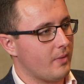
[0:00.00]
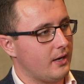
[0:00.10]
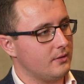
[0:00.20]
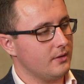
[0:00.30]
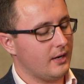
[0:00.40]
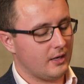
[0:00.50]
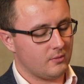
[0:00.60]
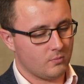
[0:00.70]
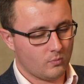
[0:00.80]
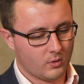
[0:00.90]
about. Yes.
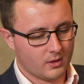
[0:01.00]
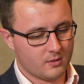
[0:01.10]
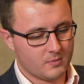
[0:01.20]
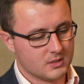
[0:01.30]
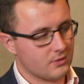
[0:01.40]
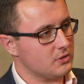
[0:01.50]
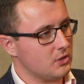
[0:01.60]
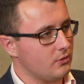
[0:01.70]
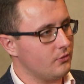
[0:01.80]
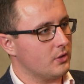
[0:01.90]
Um, one of them is
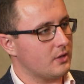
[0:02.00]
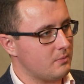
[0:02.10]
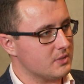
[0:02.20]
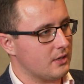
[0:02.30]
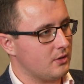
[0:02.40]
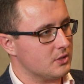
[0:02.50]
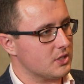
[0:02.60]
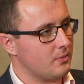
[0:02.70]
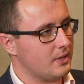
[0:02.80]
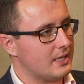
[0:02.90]
obviously you've got forty-nine percent
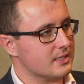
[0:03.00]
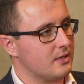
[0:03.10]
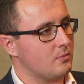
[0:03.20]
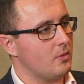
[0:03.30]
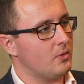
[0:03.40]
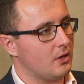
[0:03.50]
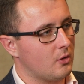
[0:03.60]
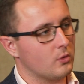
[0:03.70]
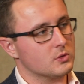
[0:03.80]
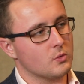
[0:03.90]
ownership of the asset at Correct. the moment, and
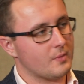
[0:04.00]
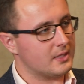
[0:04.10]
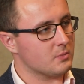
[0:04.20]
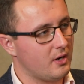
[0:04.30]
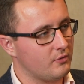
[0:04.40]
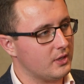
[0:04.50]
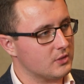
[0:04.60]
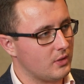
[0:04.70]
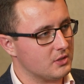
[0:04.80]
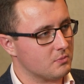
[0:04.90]
I want to talk about this pathway
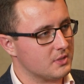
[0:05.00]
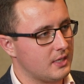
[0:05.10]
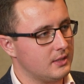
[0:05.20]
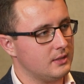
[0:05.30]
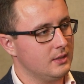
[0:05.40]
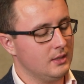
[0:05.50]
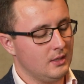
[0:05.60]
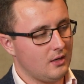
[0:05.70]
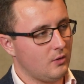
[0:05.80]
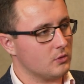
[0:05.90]
to one hundred percent. Yep.
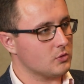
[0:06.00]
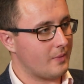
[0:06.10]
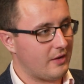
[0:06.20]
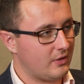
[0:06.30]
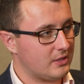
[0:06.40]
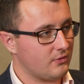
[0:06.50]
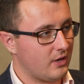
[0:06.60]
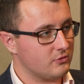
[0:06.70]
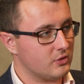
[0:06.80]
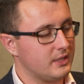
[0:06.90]
I want to talk about phase
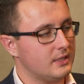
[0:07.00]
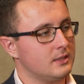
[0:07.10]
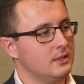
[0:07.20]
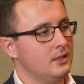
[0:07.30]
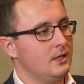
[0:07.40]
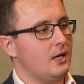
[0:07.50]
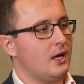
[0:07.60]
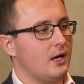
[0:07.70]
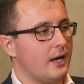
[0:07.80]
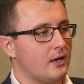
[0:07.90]
five drilling.
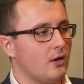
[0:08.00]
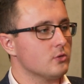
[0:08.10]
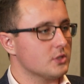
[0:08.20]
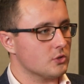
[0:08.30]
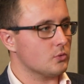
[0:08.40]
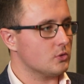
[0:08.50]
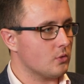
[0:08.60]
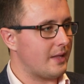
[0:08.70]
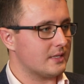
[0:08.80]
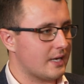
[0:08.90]
Uh, and I also just want to
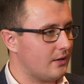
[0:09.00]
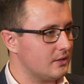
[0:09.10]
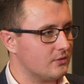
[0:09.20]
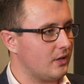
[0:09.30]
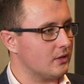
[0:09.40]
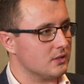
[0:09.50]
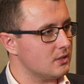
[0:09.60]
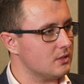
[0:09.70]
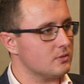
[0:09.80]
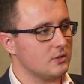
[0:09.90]
talk about the scale of this thing, because
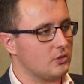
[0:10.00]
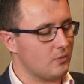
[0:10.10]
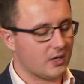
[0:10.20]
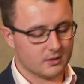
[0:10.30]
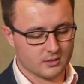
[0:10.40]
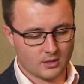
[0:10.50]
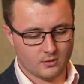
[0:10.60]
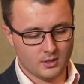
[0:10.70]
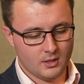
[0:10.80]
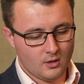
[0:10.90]
it's, it's humongous. So
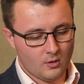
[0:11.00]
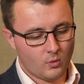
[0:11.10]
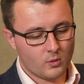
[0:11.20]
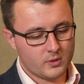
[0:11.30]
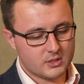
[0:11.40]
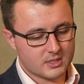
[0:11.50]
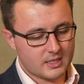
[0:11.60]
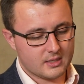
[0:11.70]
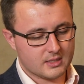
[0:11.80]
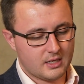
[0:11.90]
yep. why don't we just
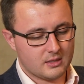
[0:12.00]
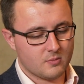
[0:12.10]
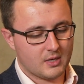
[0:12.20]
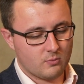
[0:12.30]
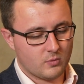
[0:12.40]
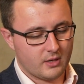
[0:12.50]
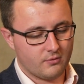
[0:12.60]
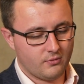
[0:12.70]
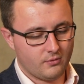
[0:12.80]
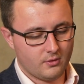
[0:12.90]
set the scene to begin
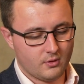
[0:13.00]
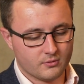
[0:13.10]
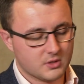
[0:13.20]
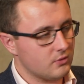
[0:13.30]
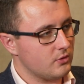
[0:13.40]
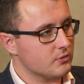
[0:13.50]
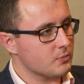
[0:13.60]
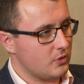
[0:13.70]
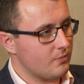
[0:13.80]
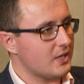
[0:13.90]
with? Obviously, you've,
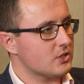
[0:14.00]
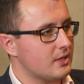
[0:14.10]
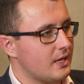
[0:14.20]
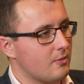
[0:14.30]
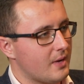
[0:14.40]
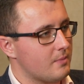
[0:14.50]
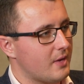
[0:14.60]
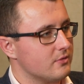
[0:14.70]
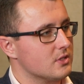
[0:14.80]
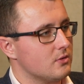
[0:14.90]
you've mentioned there about the
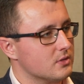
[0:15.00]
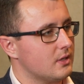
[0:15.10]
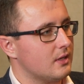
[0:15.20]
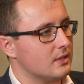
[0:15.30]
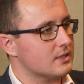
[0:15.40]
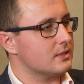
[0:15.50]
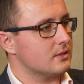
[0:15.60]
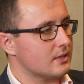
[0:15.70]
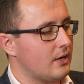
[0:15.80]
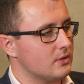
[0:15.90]
met results and, and yeah. the
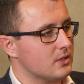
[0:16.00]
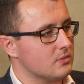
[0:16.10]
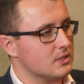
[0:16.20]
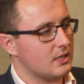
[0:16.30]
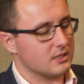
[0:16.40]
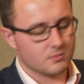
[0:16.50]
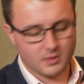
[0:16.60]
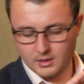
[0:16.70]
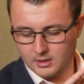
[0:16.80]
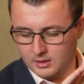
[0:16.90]
scale in terms of tons,
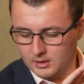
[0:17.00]
but